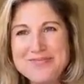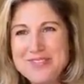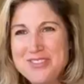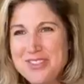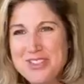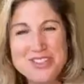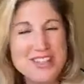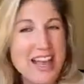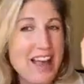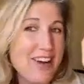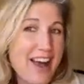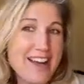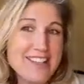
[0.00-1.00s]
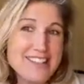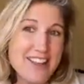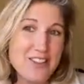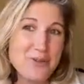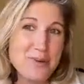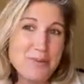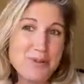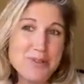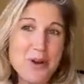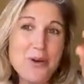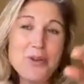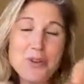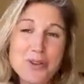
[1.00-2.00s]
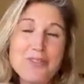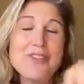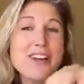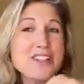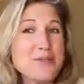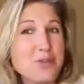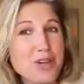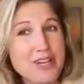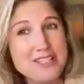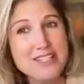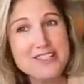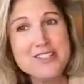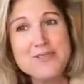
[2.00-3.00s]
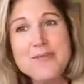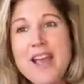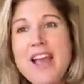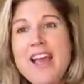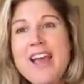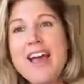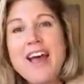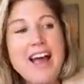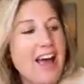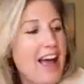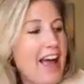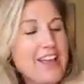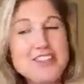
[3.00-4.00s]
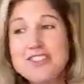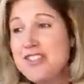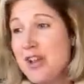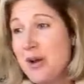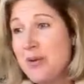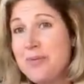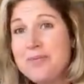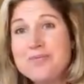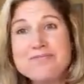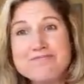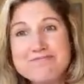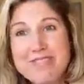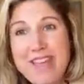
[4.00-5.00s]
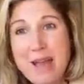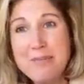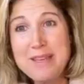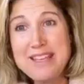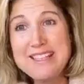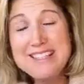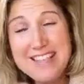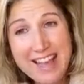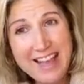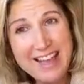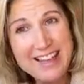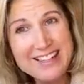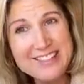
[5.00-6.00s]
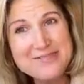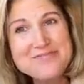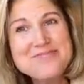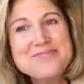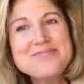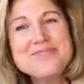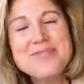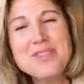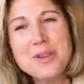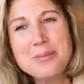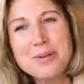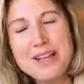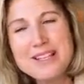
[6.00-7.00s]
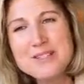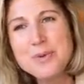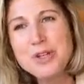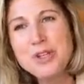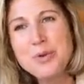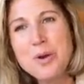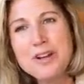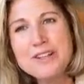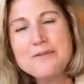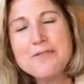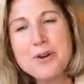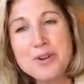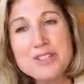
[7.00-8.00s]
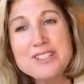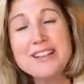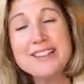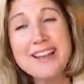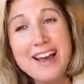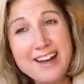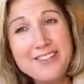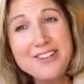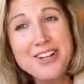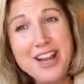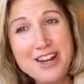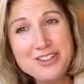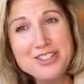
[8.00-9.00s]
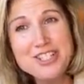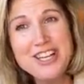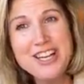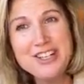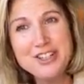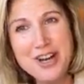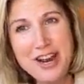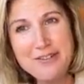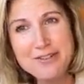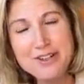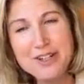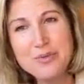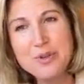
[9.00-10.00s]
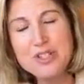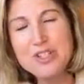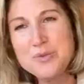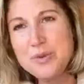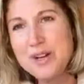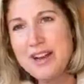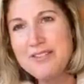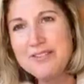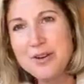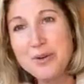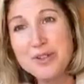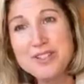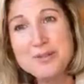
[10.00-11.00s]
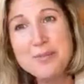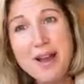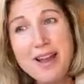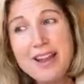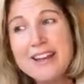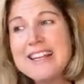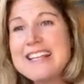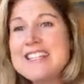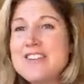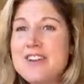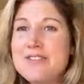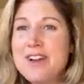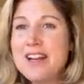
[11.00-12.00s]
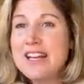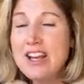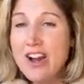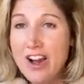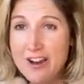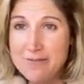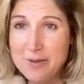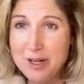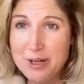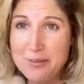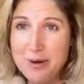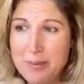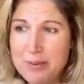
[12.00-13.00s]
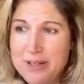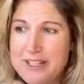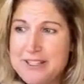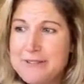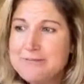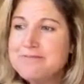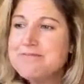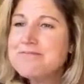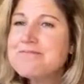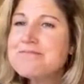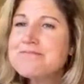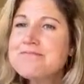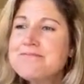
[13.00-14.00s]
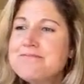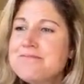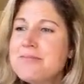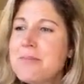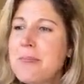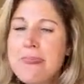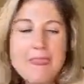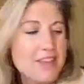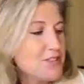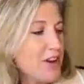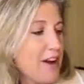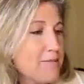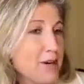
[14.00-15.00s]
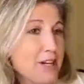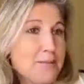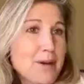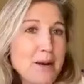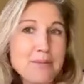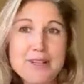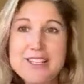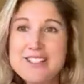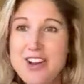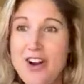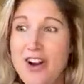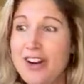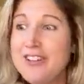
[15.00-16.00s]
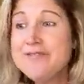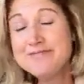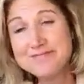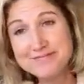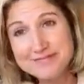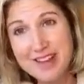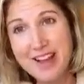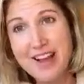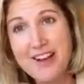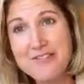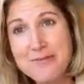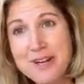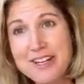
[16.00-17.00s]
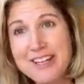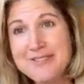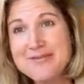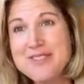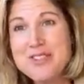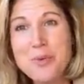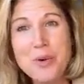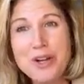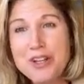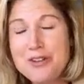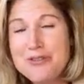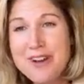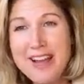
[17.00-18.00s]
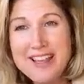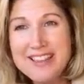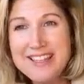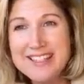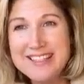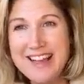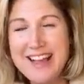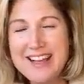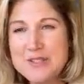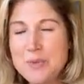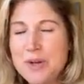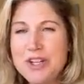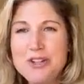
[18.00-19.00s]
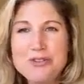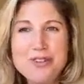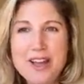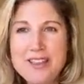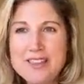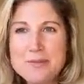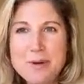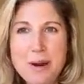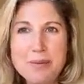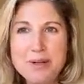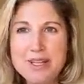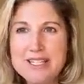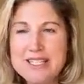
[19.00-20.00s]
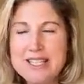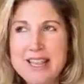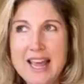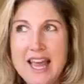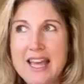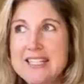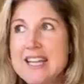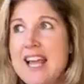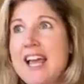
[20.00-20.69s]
just have eyes that other people don't, you can find some great deals. So that being said, the place where you want to focus a lot of your energy and your effort, which where I've focused mine, is on finding off-market properties. So off-market properties are off-market. So where do you find these guys? Where do you find these properties that